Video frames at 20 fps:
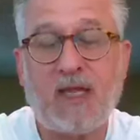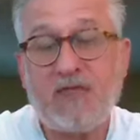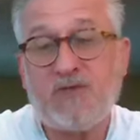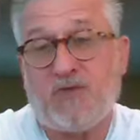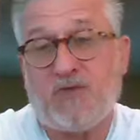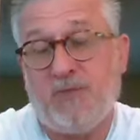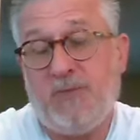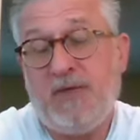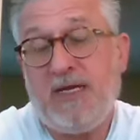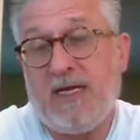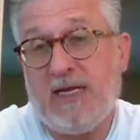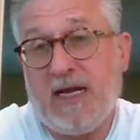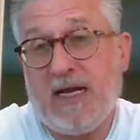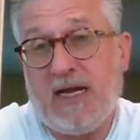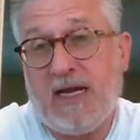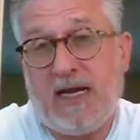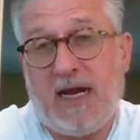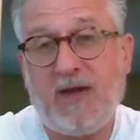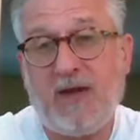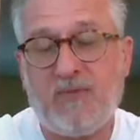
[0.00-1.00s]
As for me,
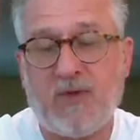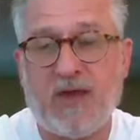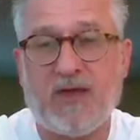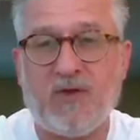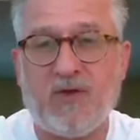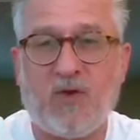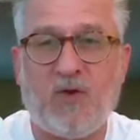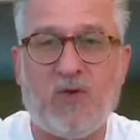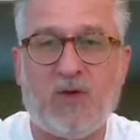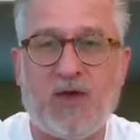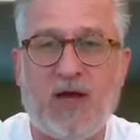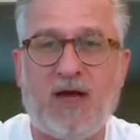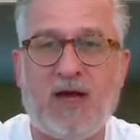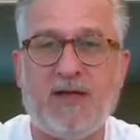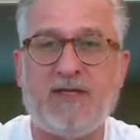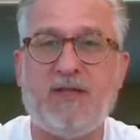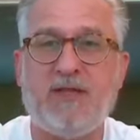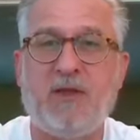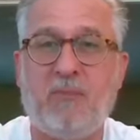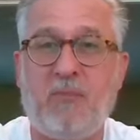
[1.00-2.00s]
I'd rather hold
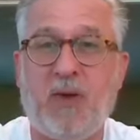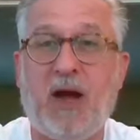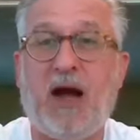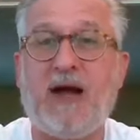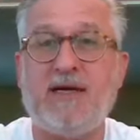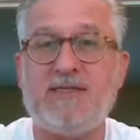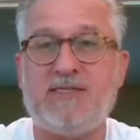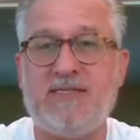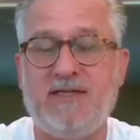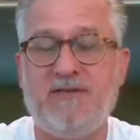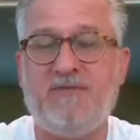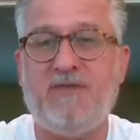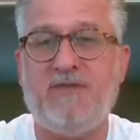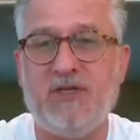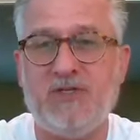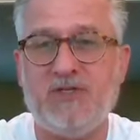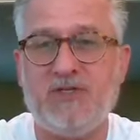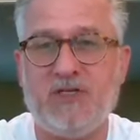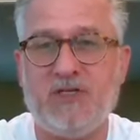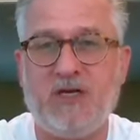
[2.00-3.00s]
on to the positive
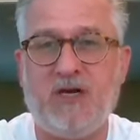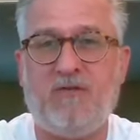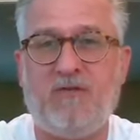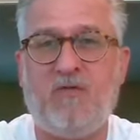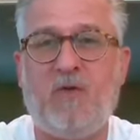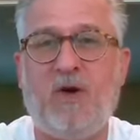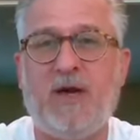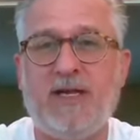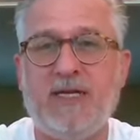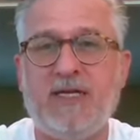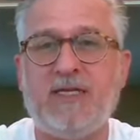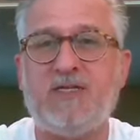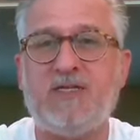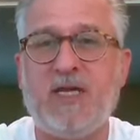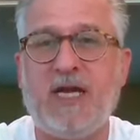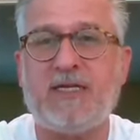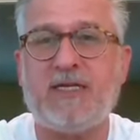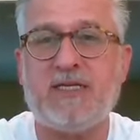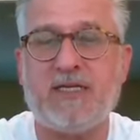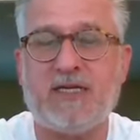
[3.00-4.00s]
vision of what is
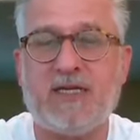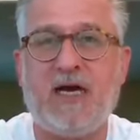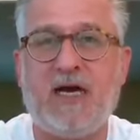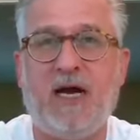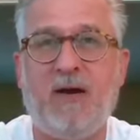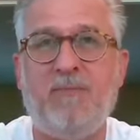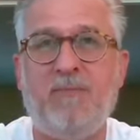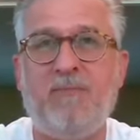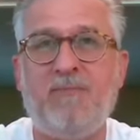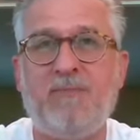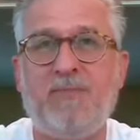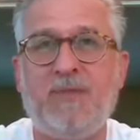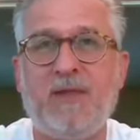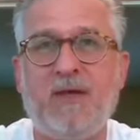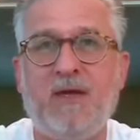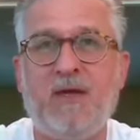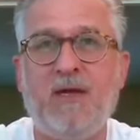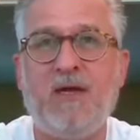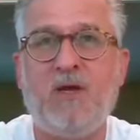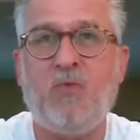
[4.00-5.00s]
yet to come,
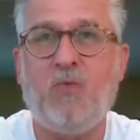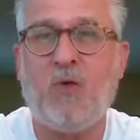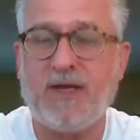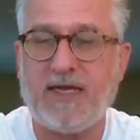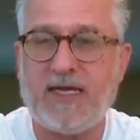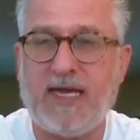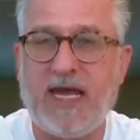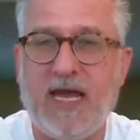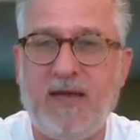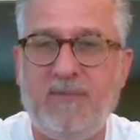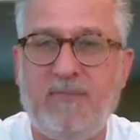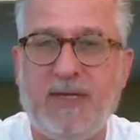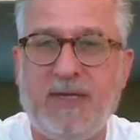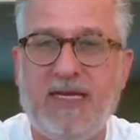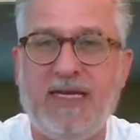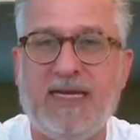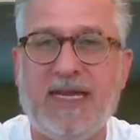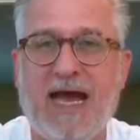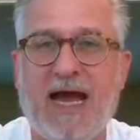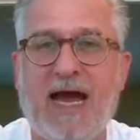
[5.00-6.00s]
what can
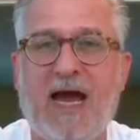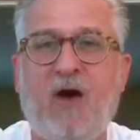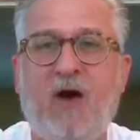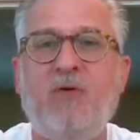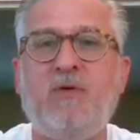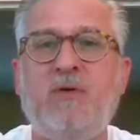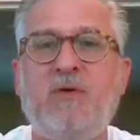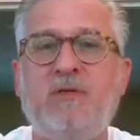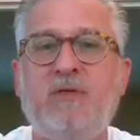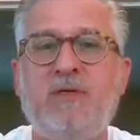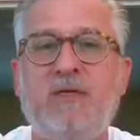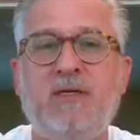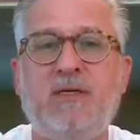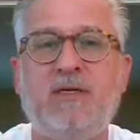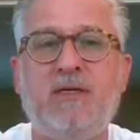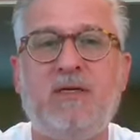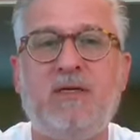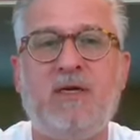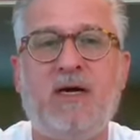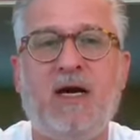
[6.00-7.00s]
be now
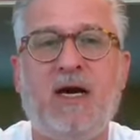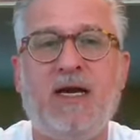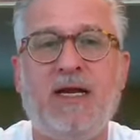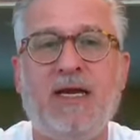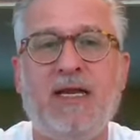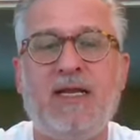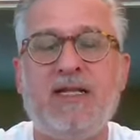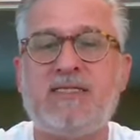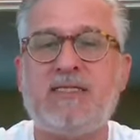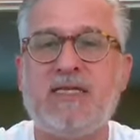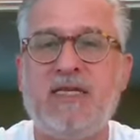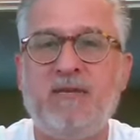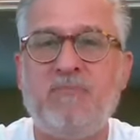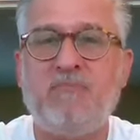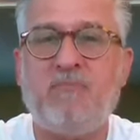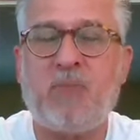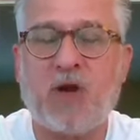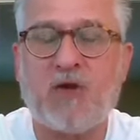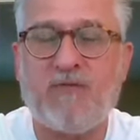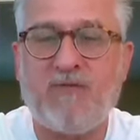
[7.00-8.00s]
in its
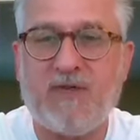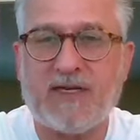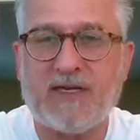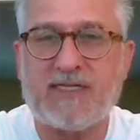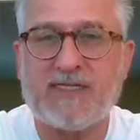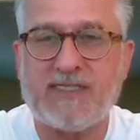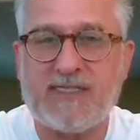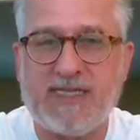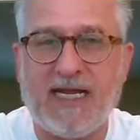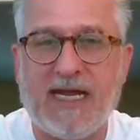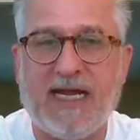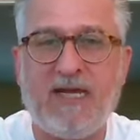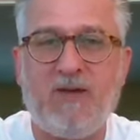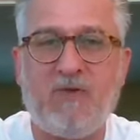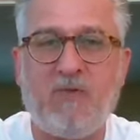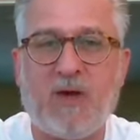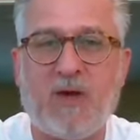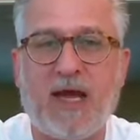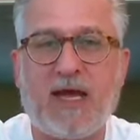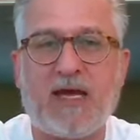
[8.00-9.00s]
imperfect state,
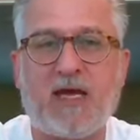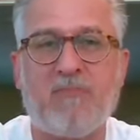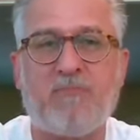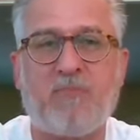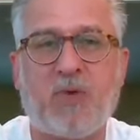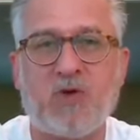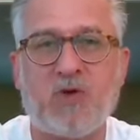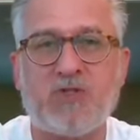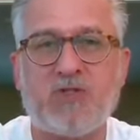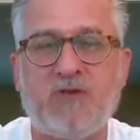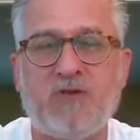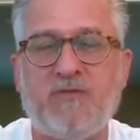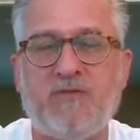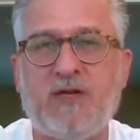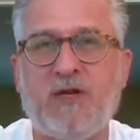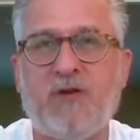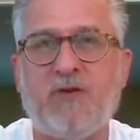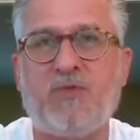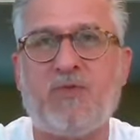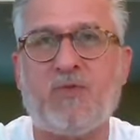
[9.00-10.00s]
what I can
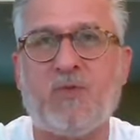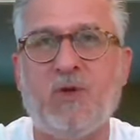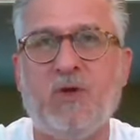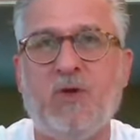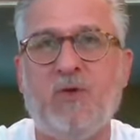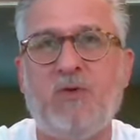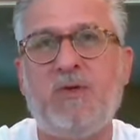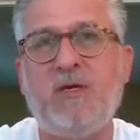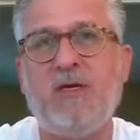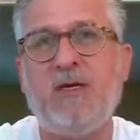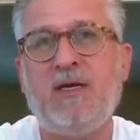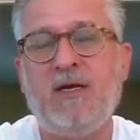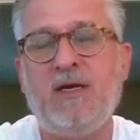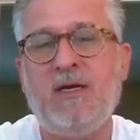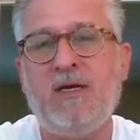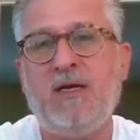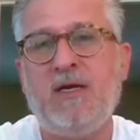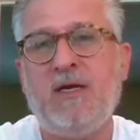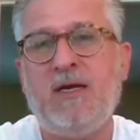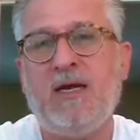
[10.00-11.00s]
persevere through,
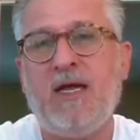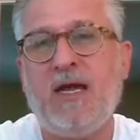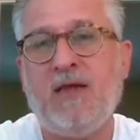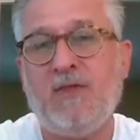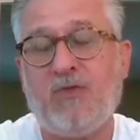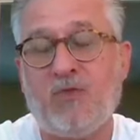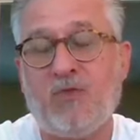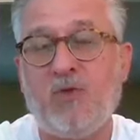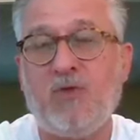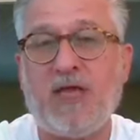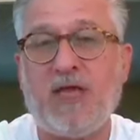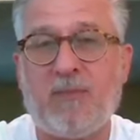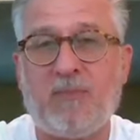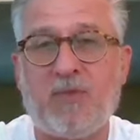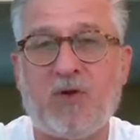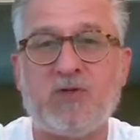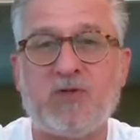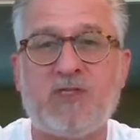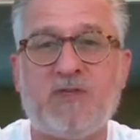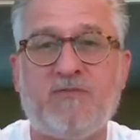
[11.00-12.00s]
and through that
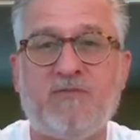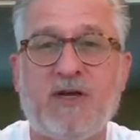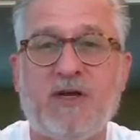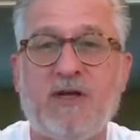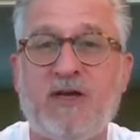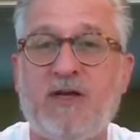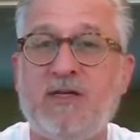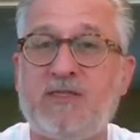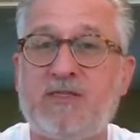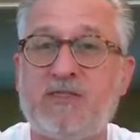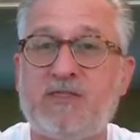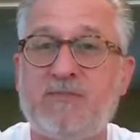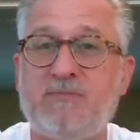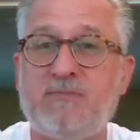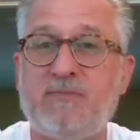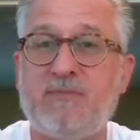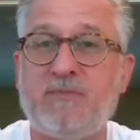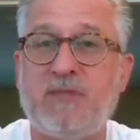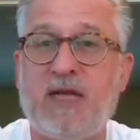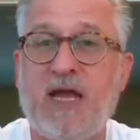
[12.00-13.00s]
perseverance,
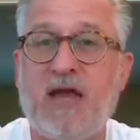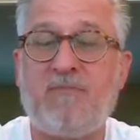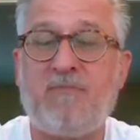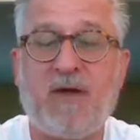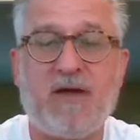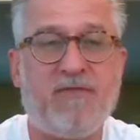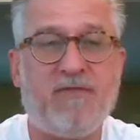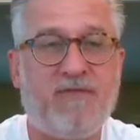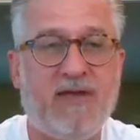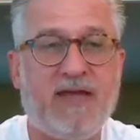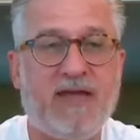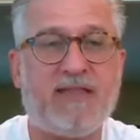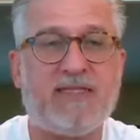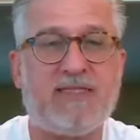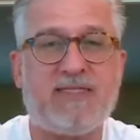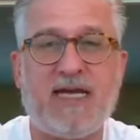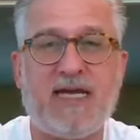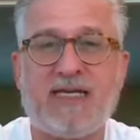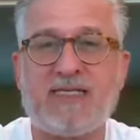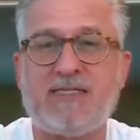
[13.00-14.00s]
have my faith
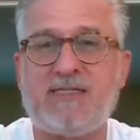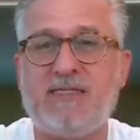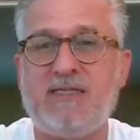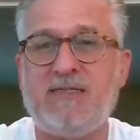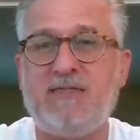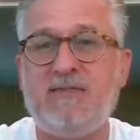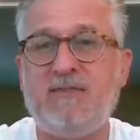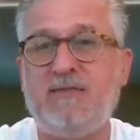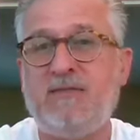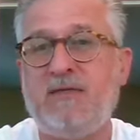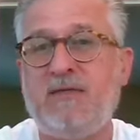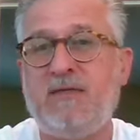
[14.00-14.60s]
tested,